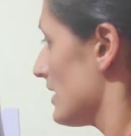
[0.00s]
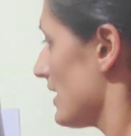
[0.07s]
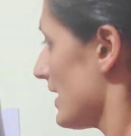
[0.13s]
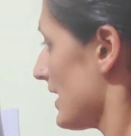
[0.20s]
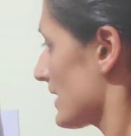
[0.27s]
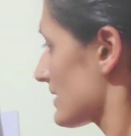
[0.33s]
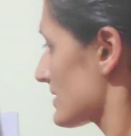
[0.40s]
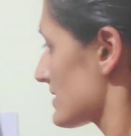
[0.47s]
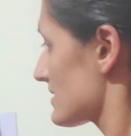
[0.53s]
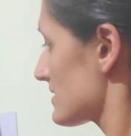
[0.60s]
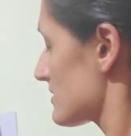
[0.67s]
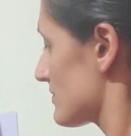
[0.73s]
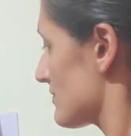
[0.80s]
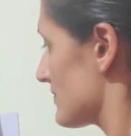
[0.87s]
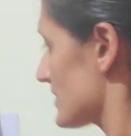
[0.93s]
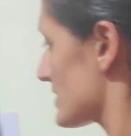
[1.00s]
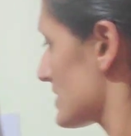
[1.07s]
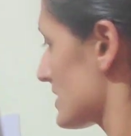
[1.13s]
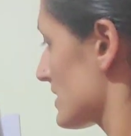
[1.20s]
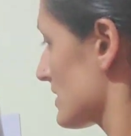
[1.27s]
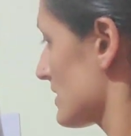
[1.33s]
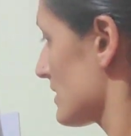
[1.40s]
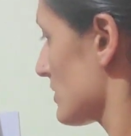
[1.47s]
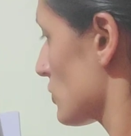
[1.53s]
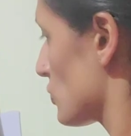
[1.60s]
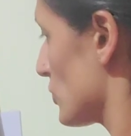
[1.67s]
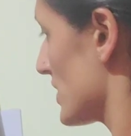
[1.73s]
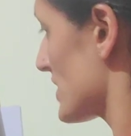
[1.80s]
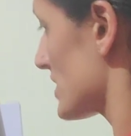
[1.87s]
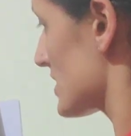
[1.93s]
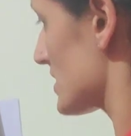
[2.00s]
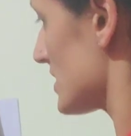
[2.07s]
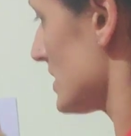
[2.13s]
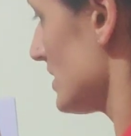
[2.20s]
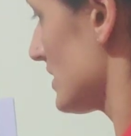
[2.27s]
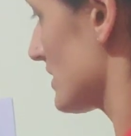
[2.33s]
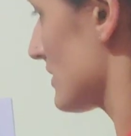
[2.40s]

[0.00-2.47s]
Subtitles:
x is physical quantity,